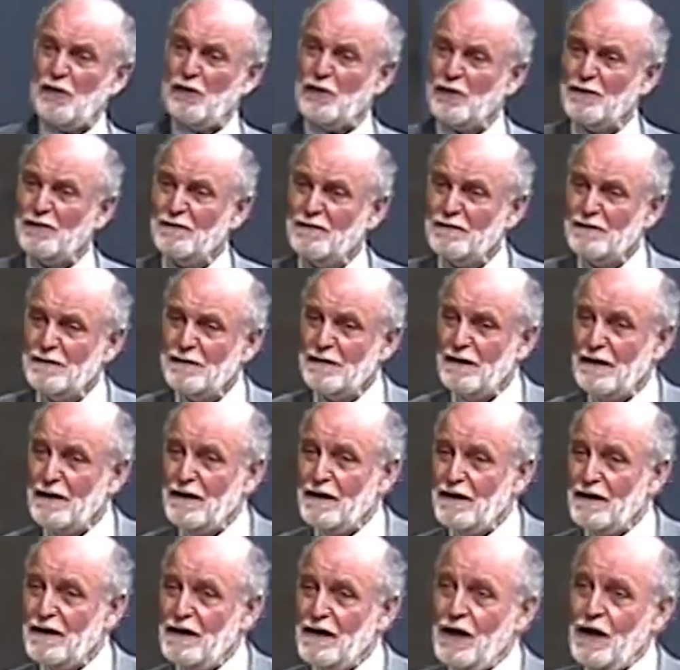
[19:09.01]
it.
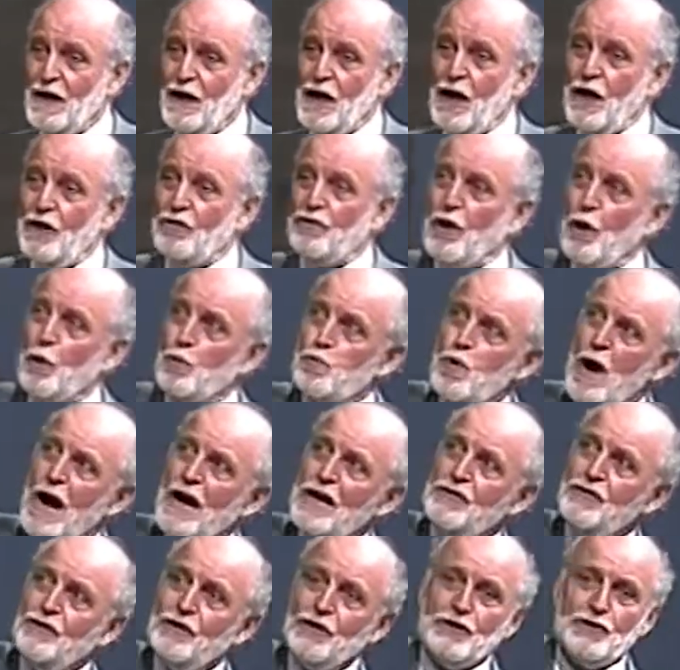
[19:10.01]
The
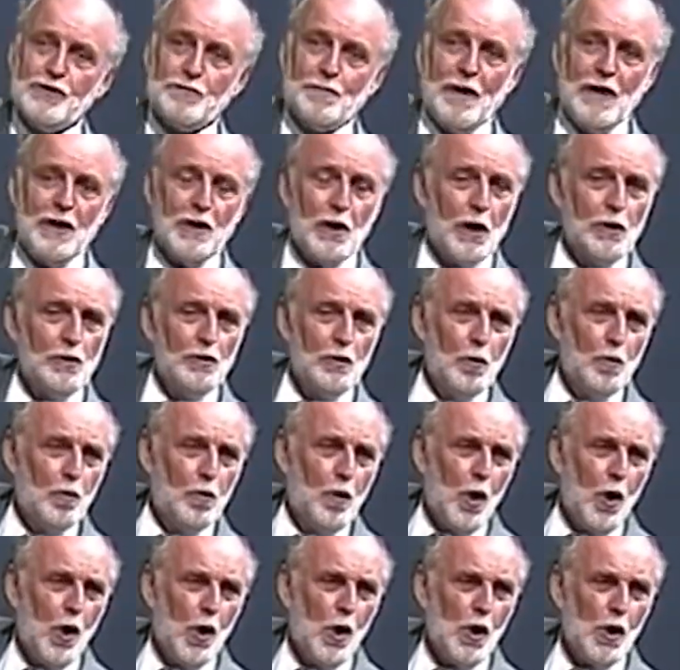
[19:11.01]
writing's been on the
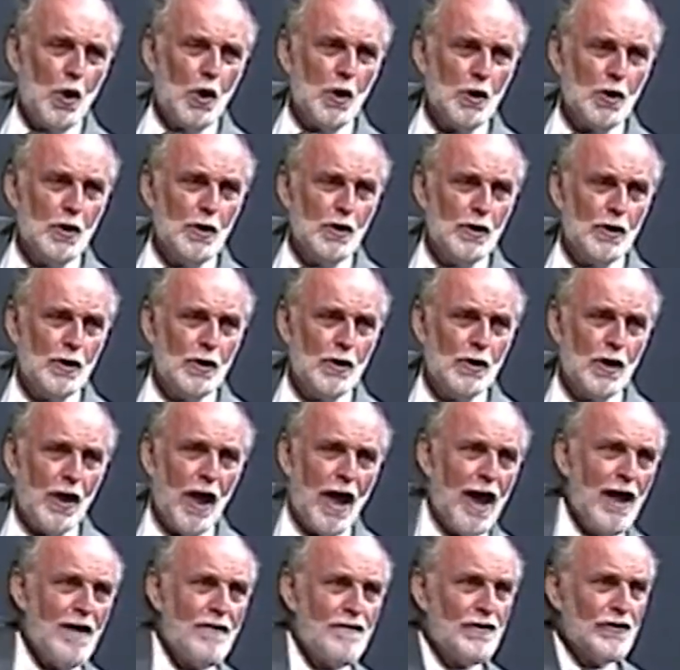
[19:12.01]
wall
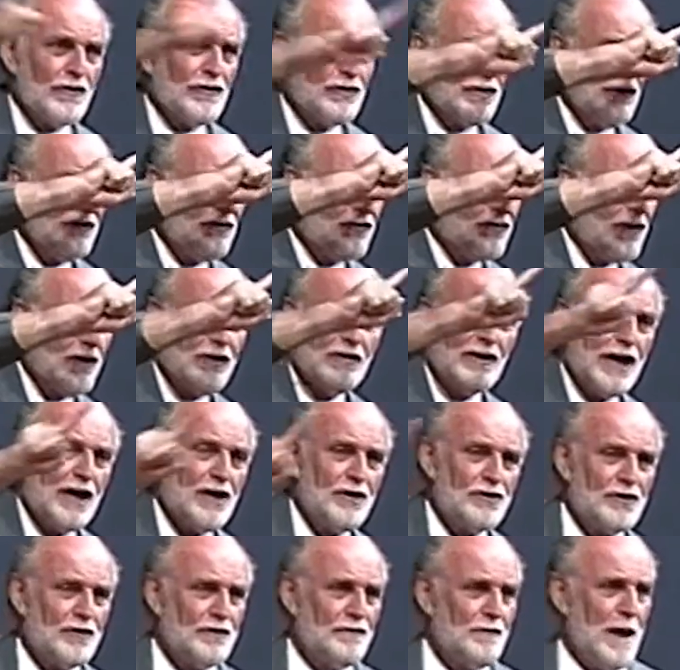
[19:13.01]
ever since the
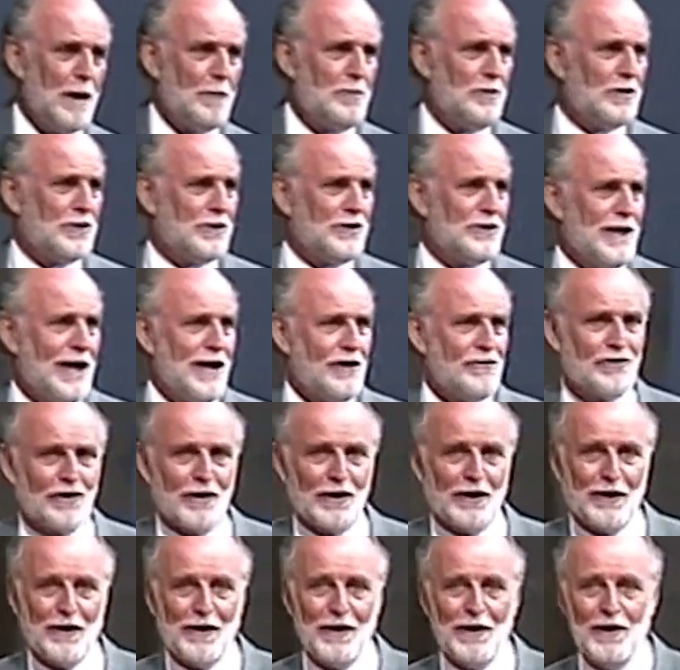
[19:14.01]
days of
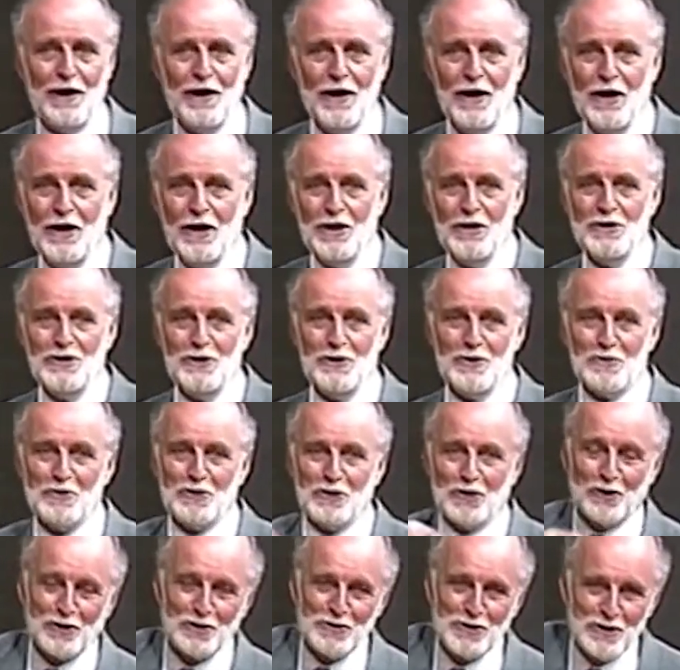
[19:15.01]
Nebuchadnezzar. You
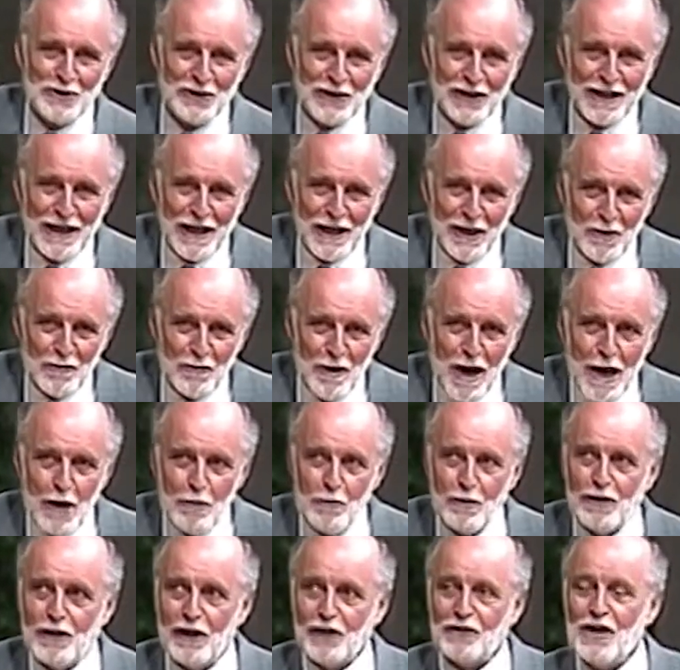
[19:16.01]
thought you could get away
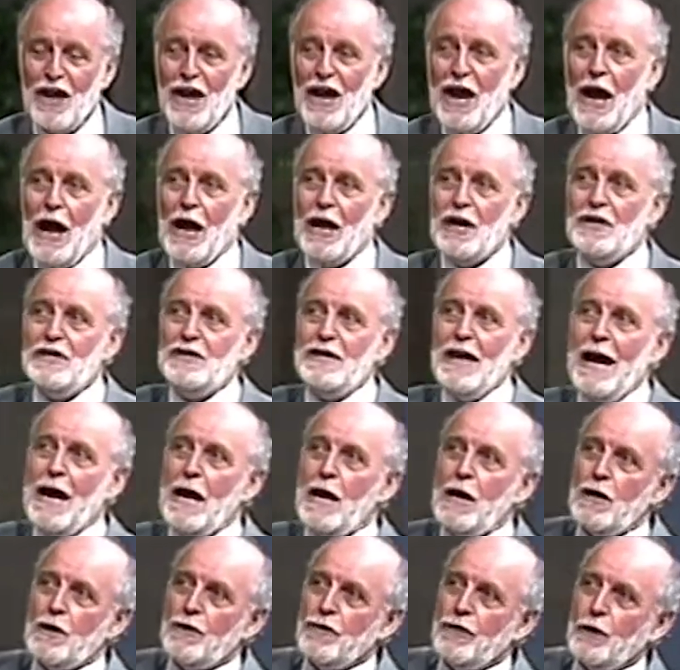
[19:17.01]
with it. And
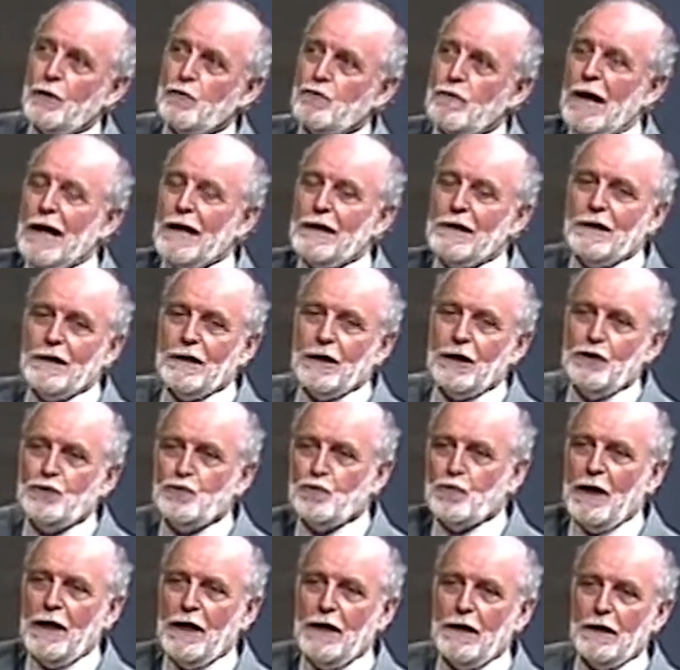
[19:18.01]
now the writing
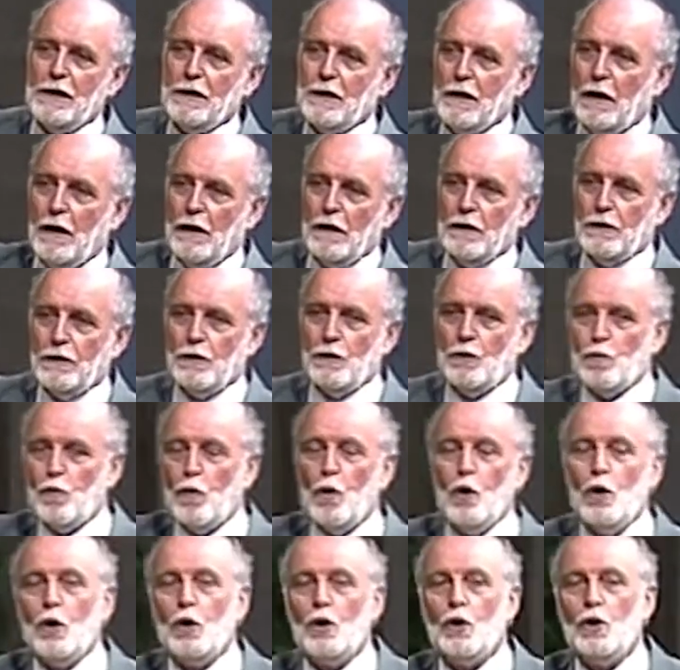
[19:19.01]
is really on the
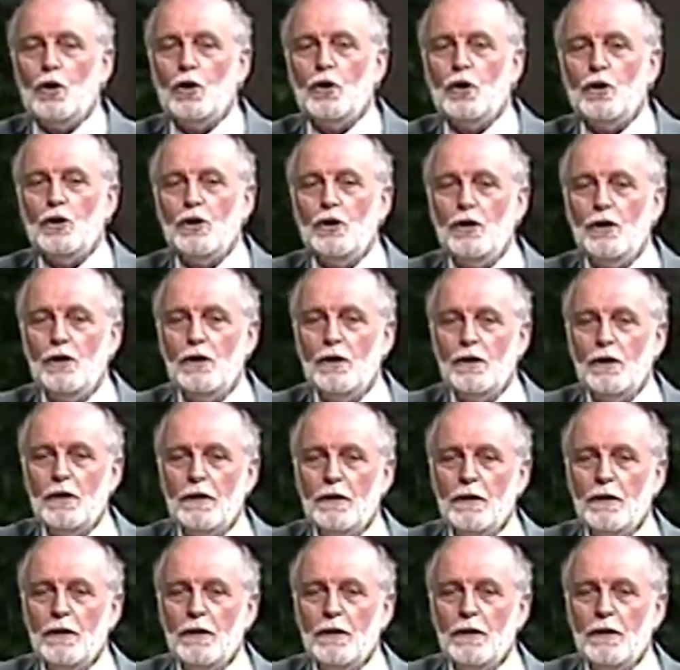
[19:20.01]
wall.